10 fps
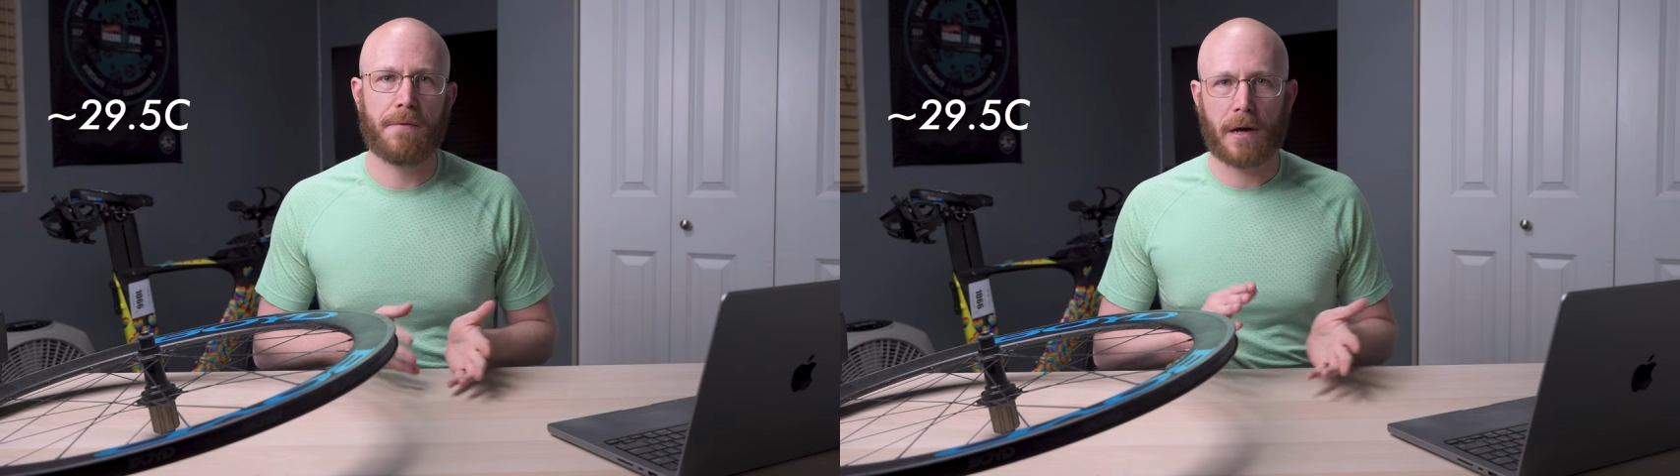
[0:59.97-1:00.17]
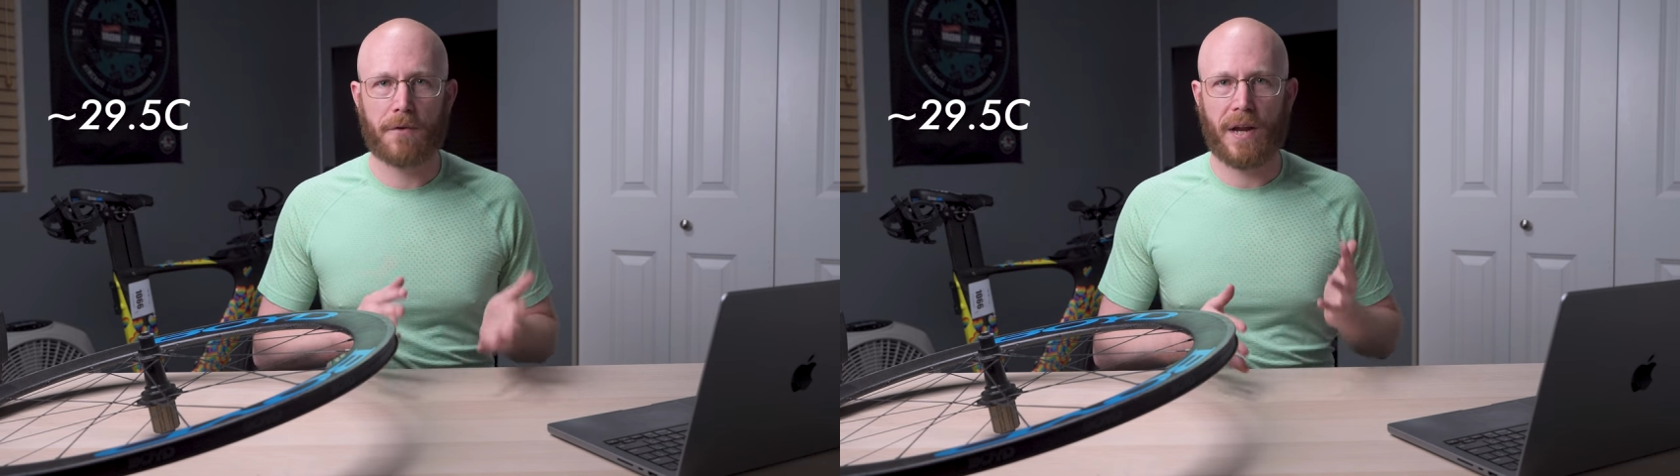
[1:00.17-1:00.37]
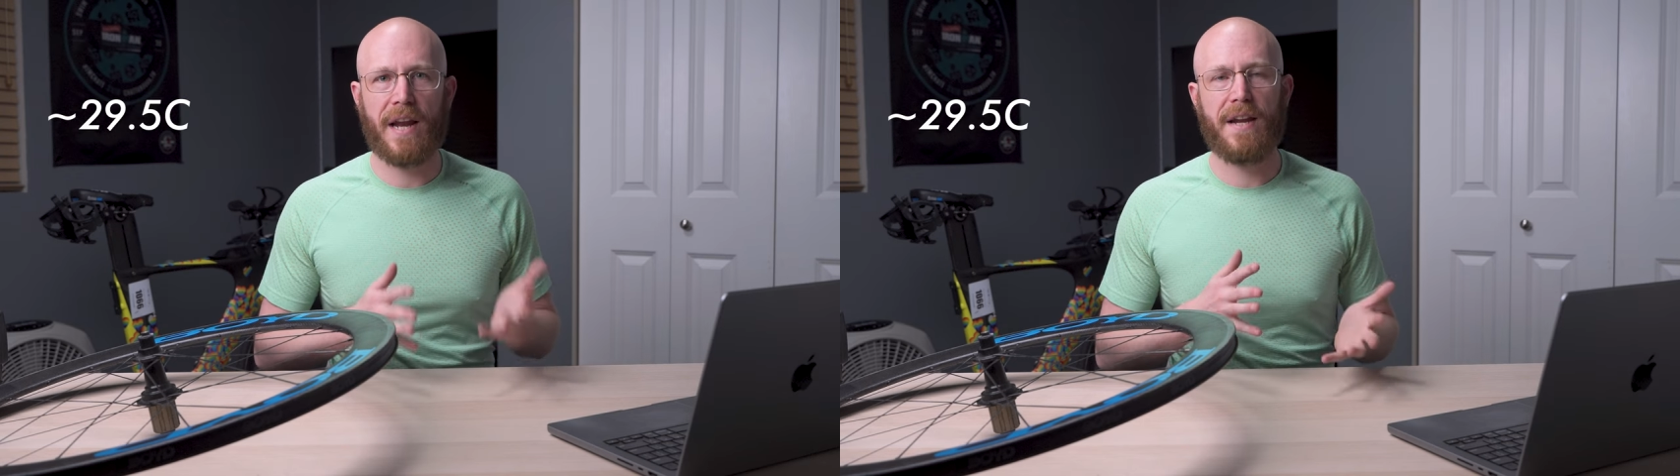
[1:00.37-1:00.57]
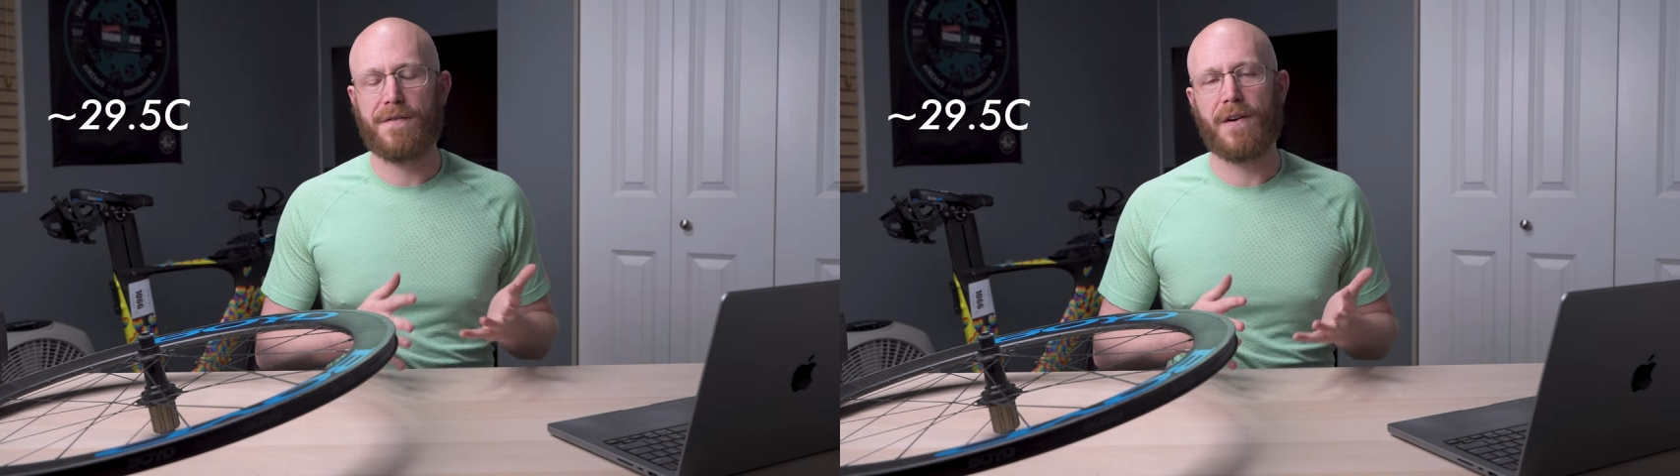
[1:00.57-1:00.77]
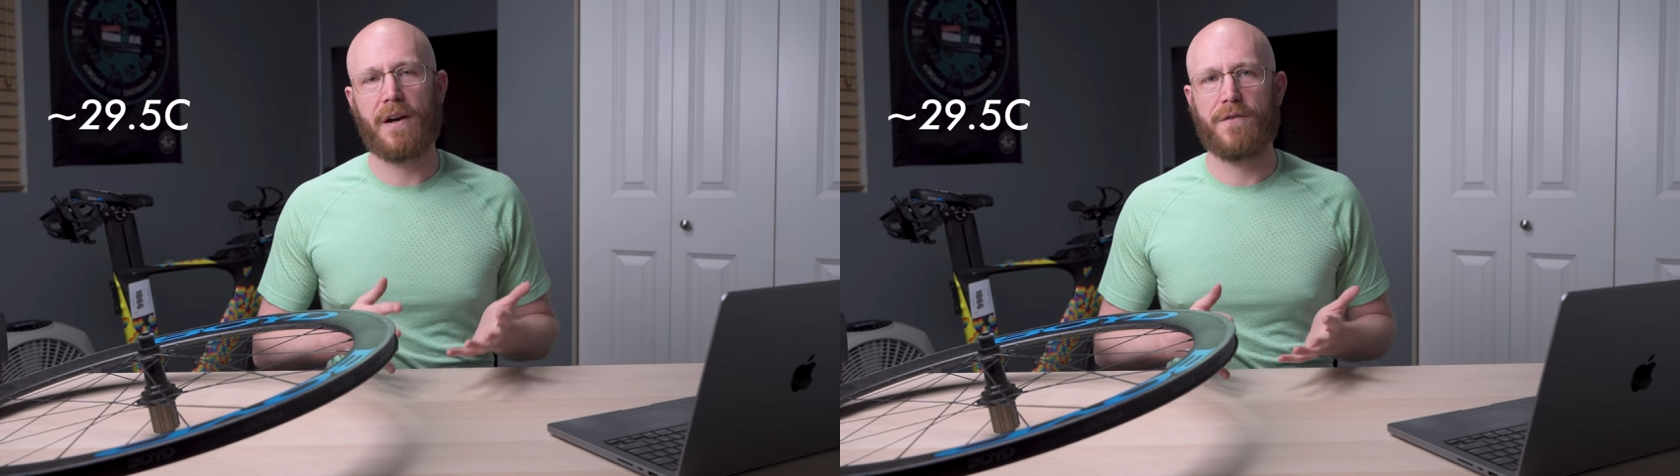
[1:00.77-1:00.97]
around
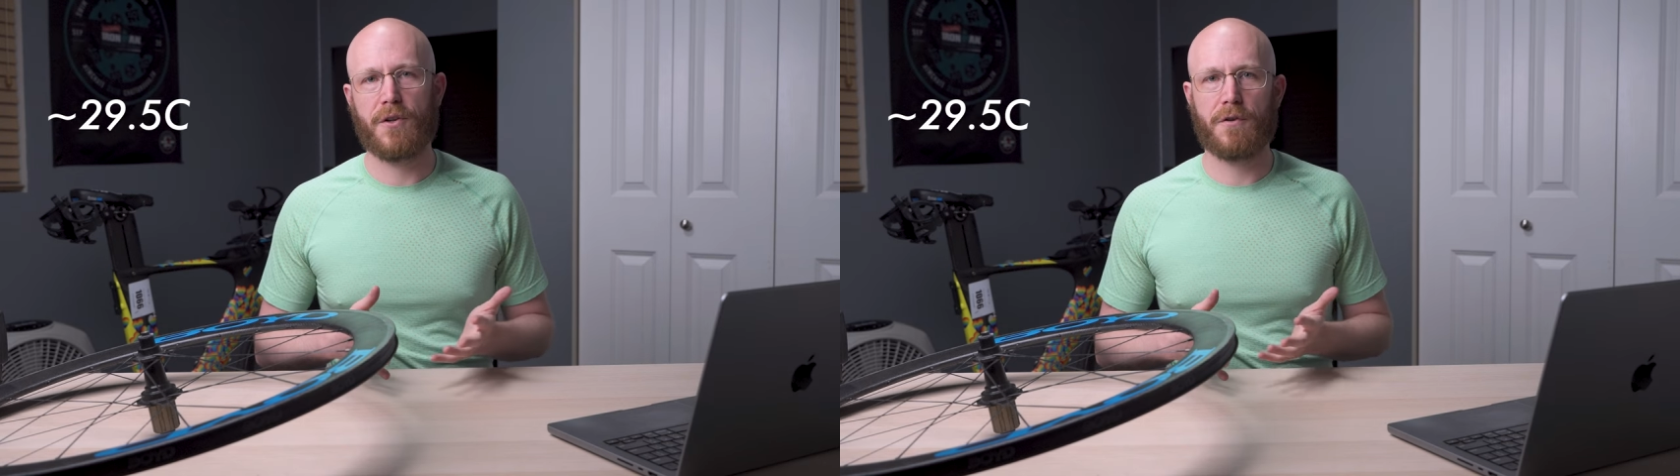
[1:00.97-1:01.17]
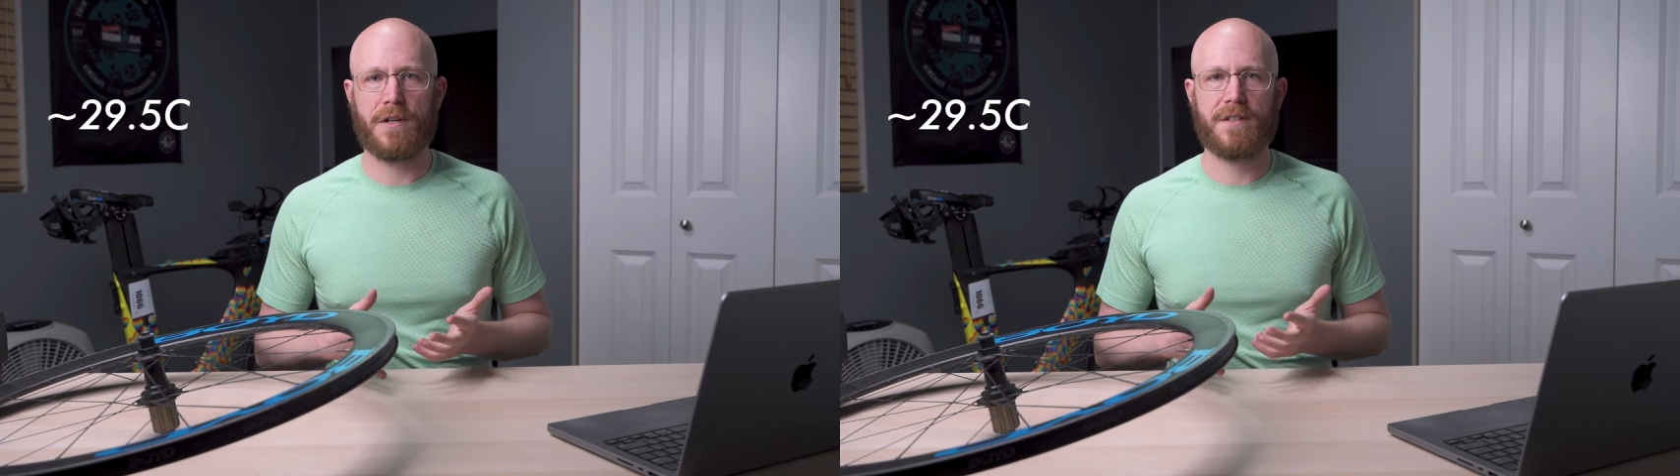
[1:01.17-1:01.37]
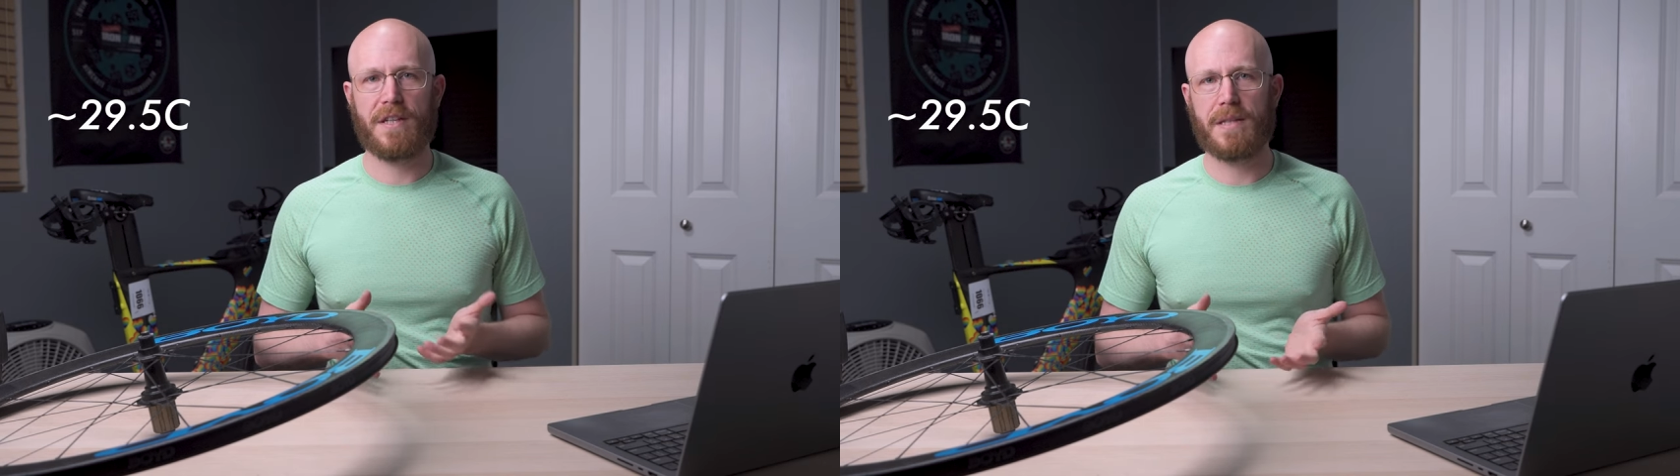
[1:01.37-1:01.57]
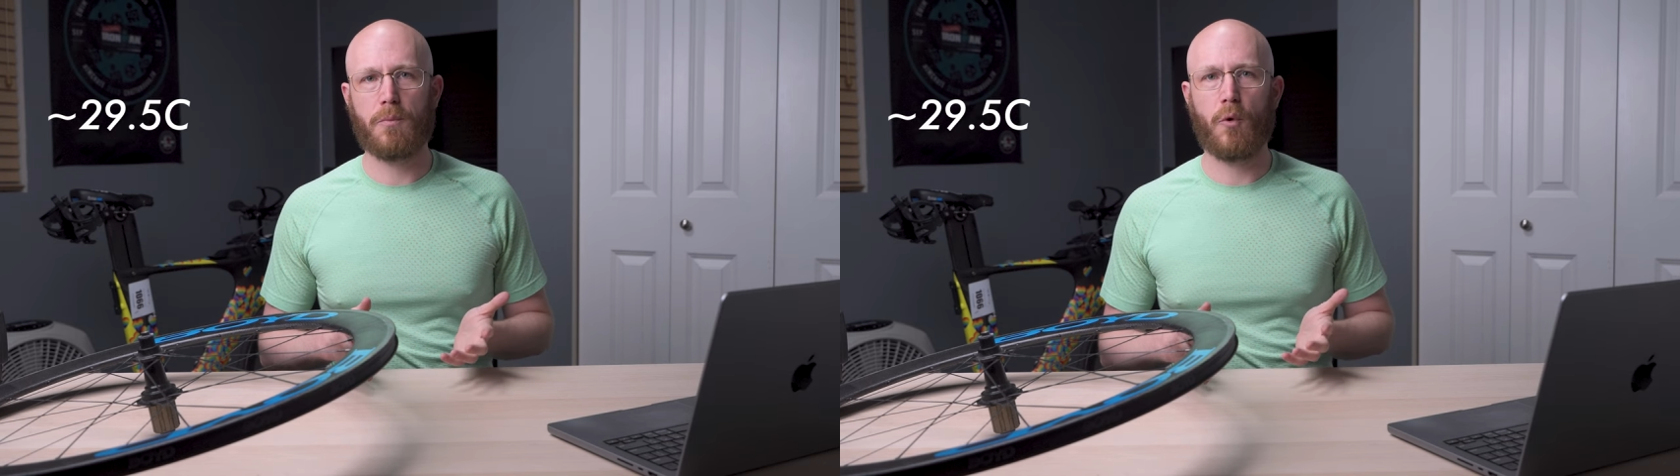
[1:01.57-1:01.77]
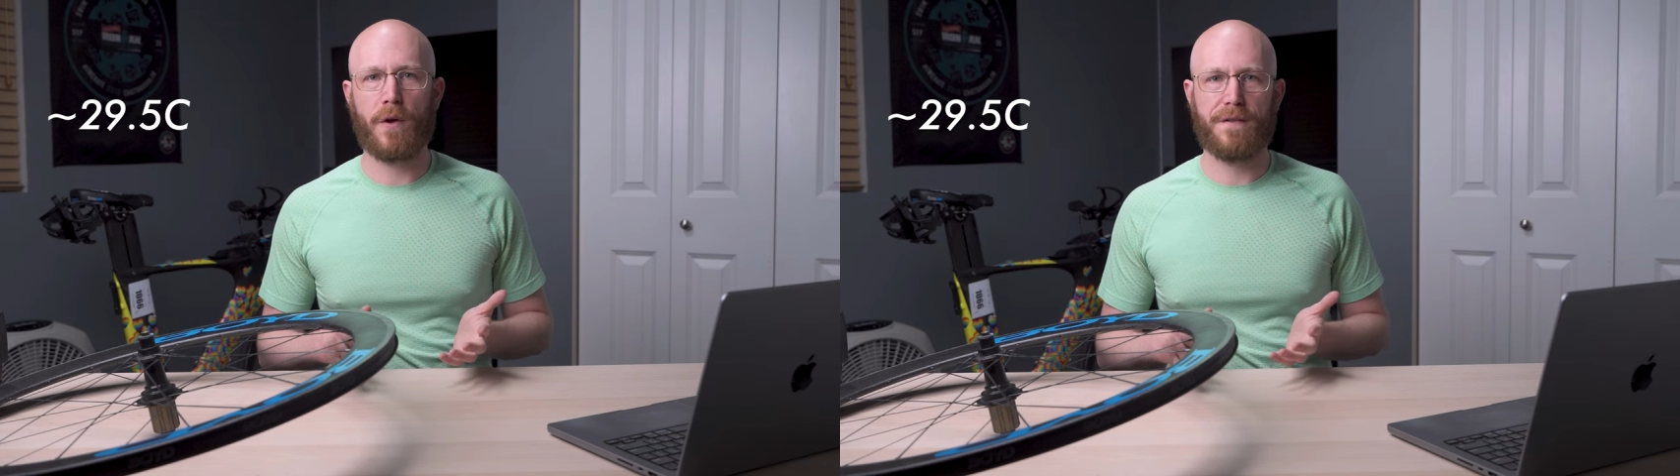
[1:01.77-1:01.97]
85 degrees at the
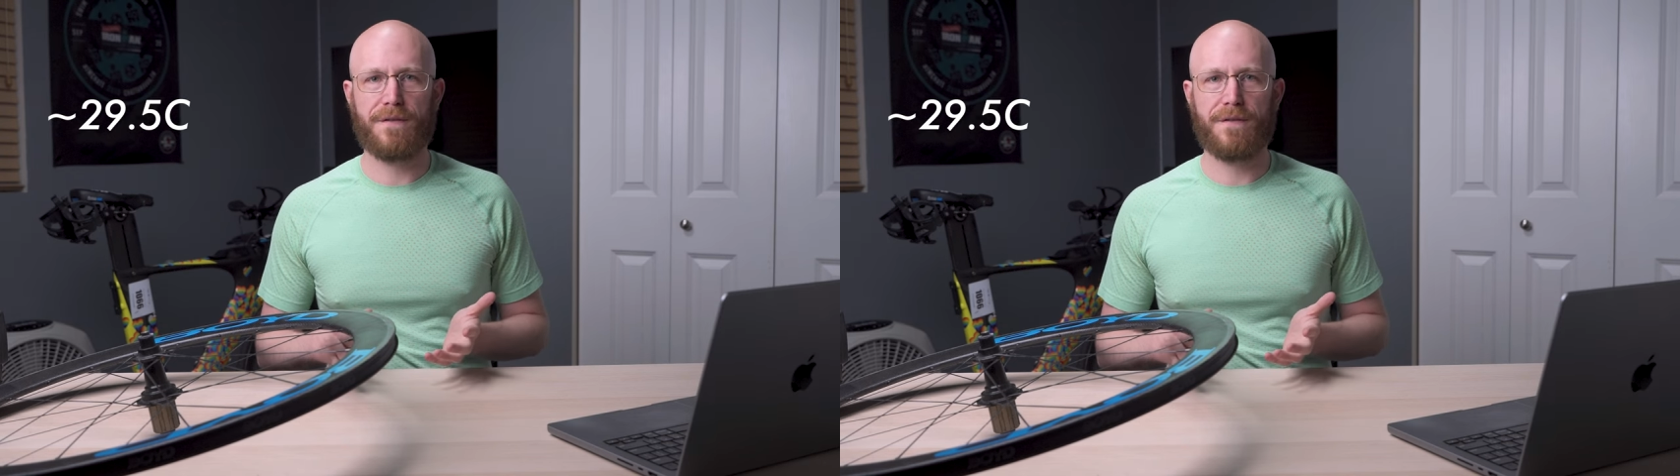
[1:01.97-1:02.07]
point